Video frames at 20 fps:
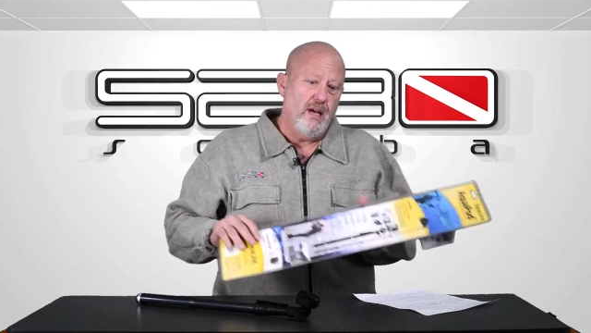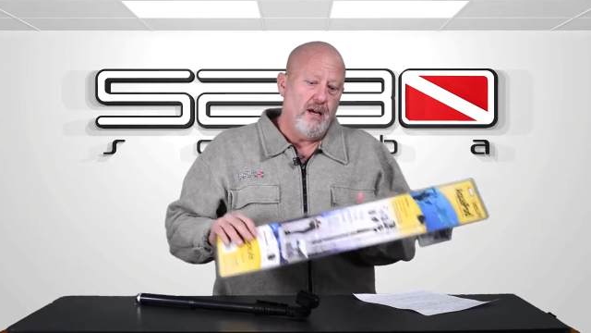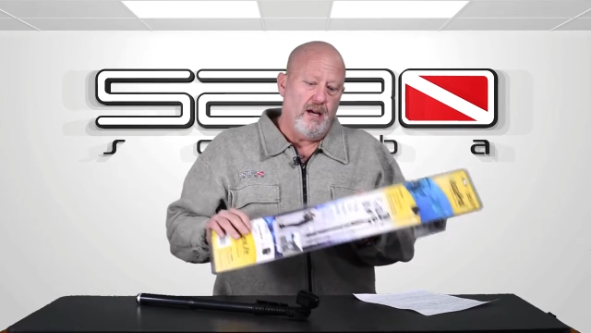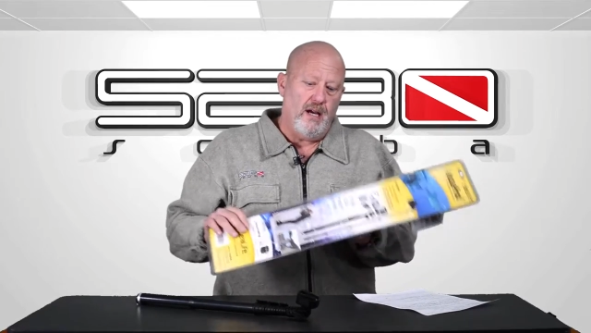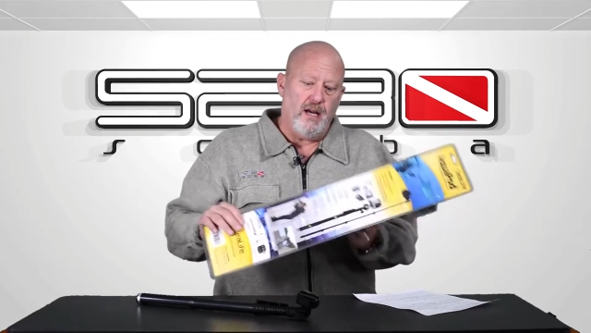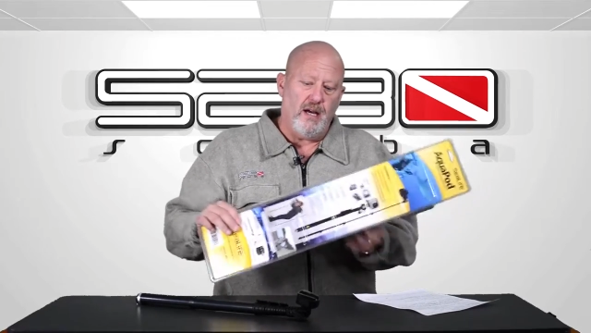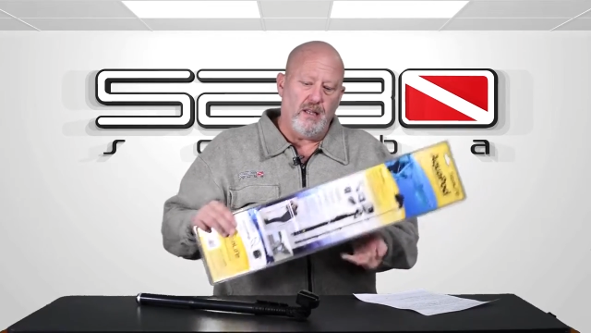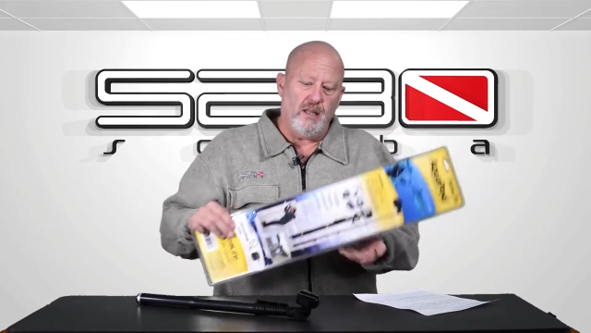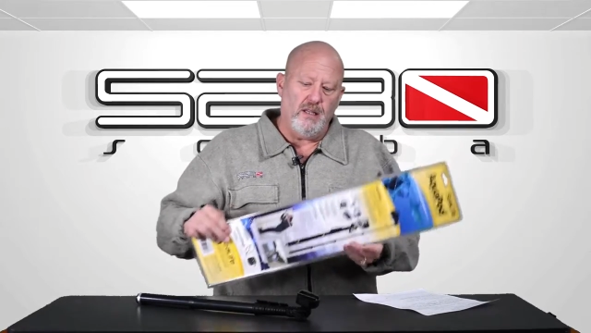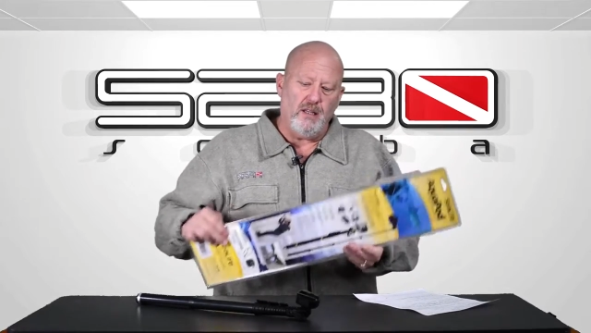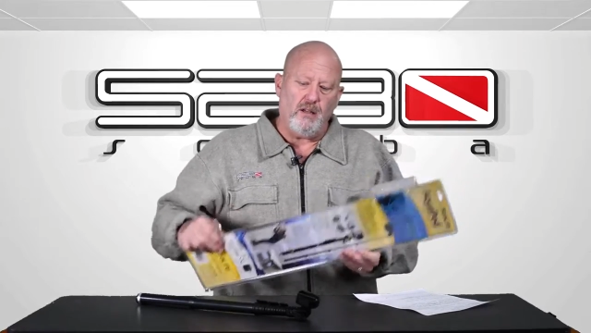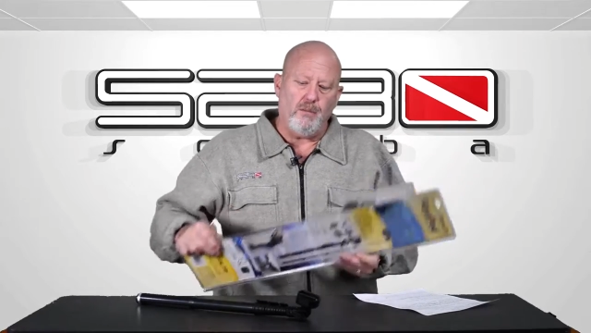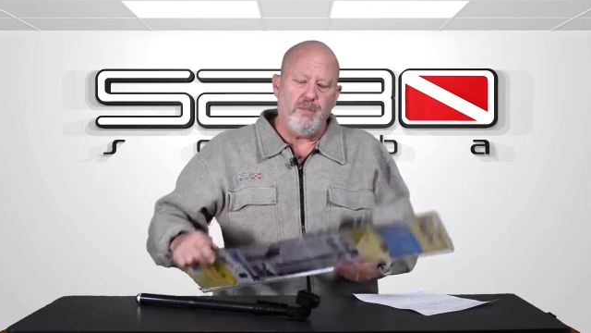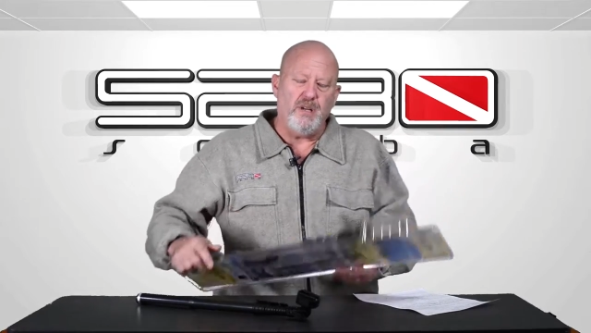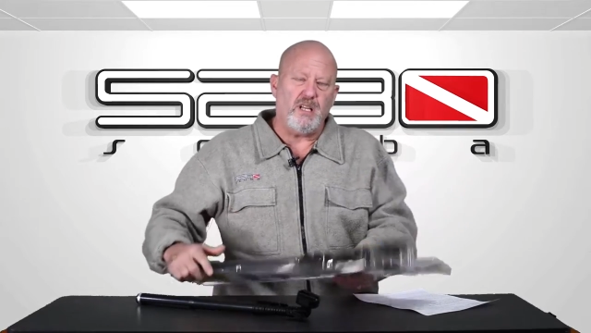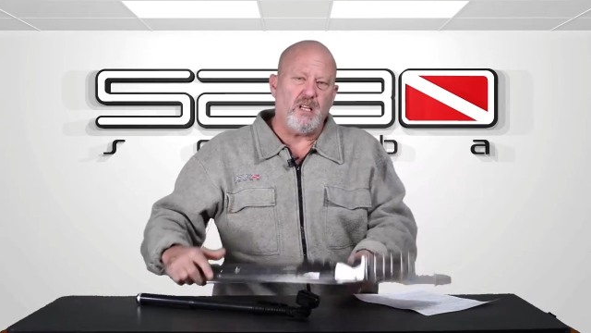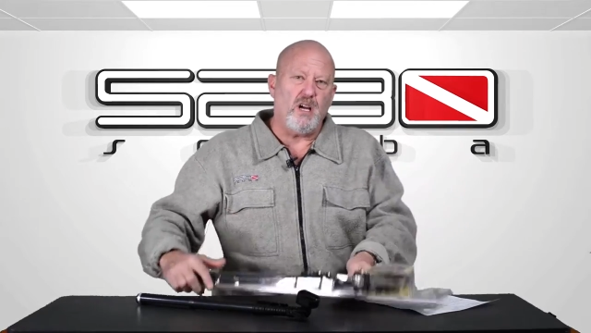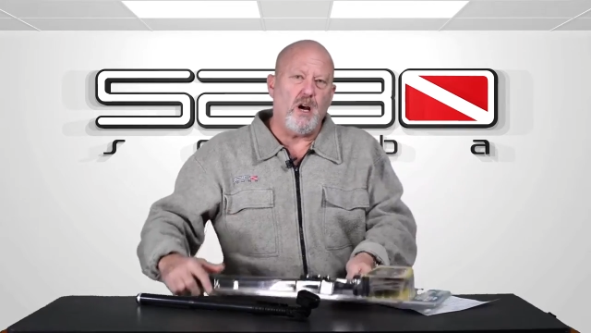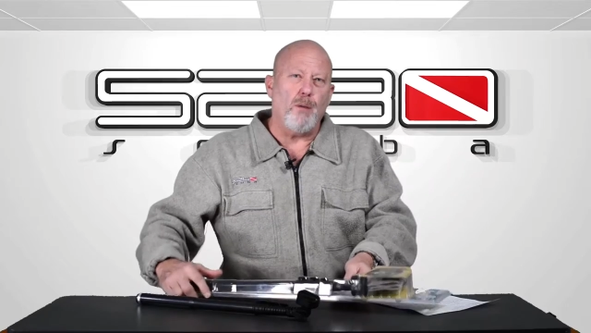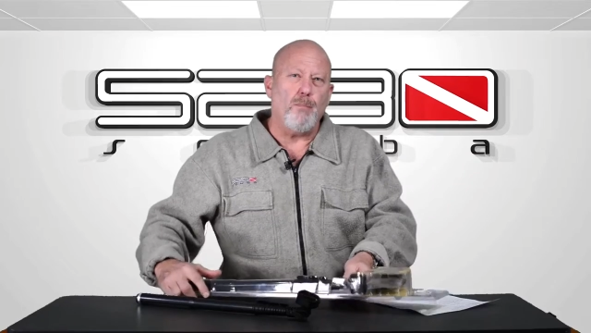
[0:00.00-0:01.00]
a little
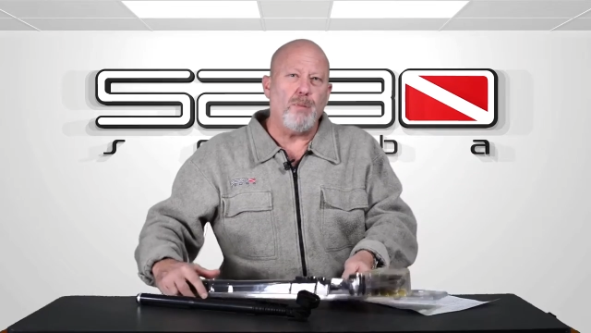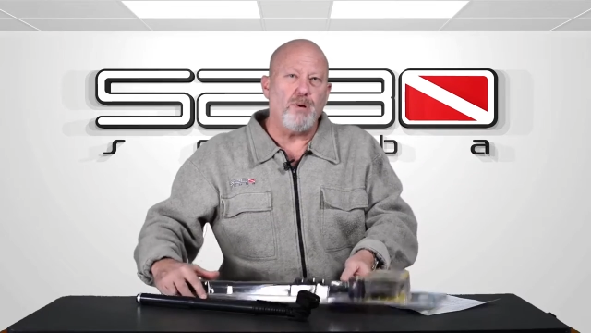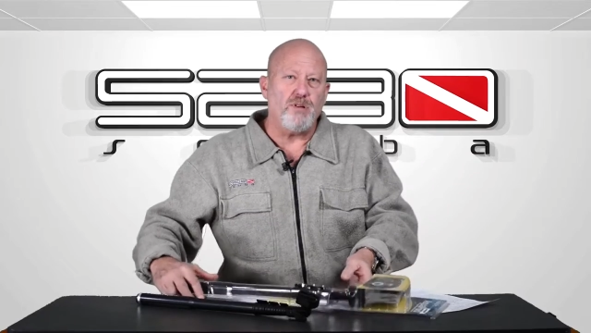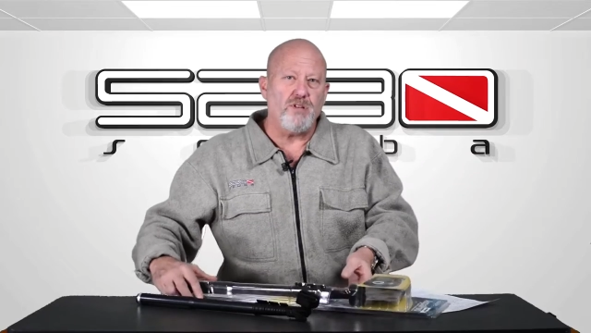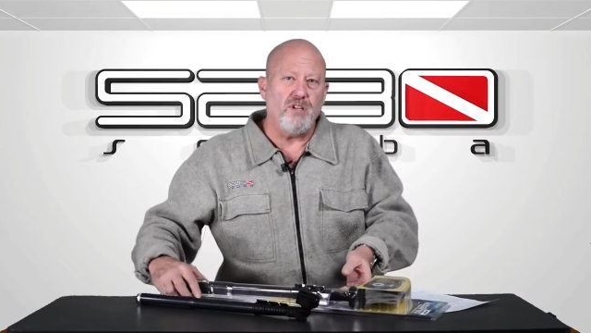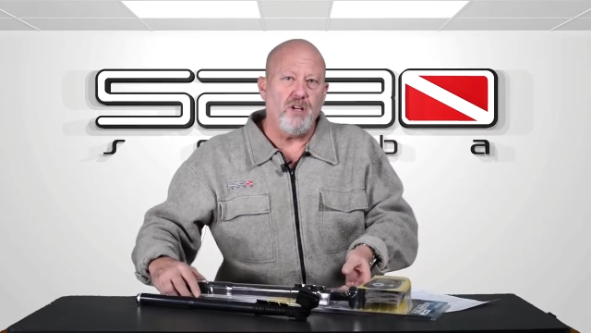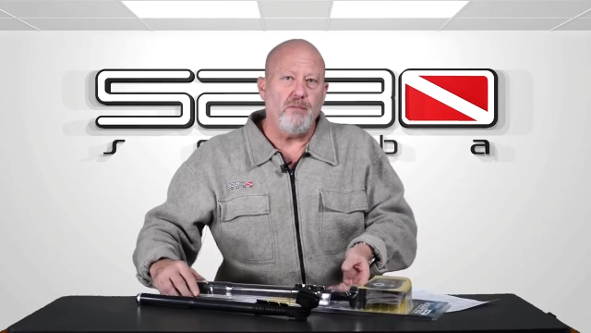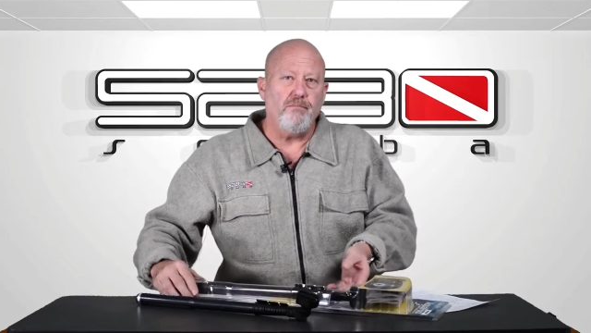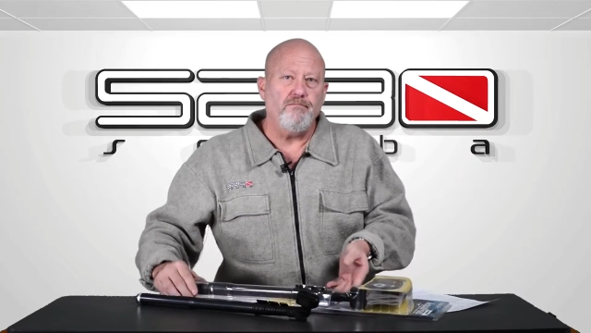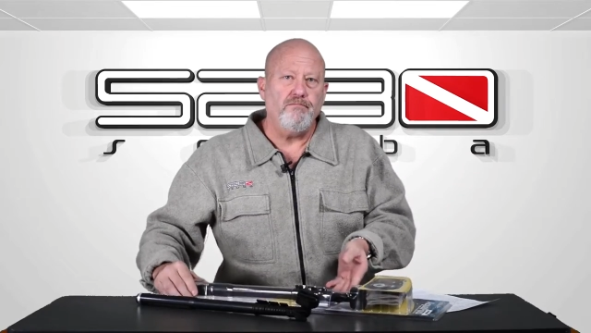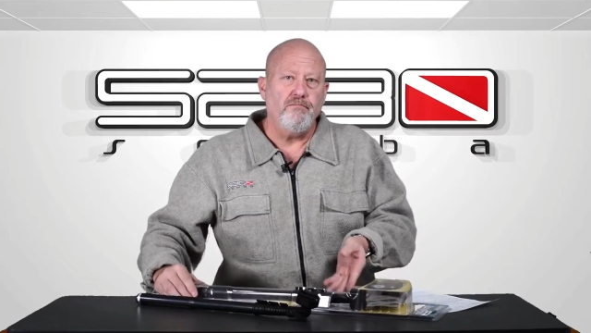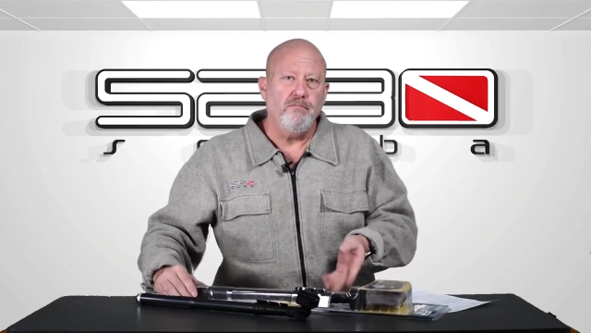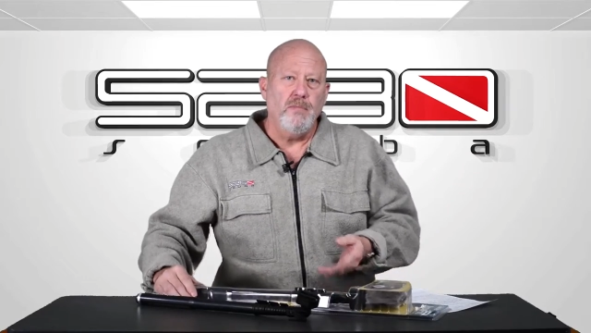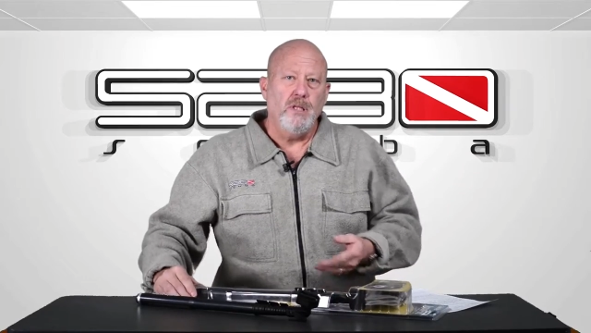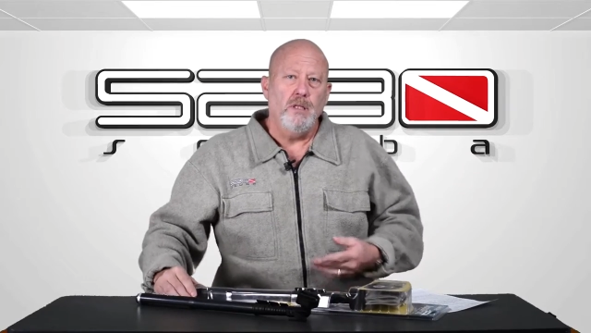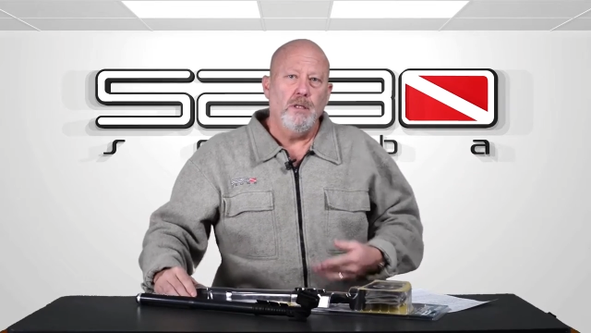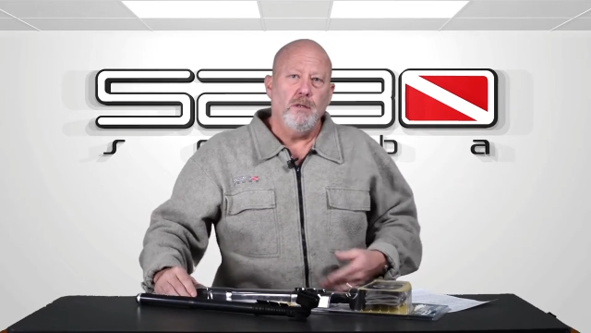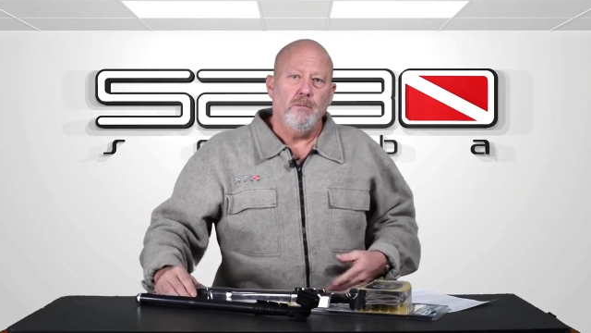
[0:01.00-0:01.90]
bit cumbersome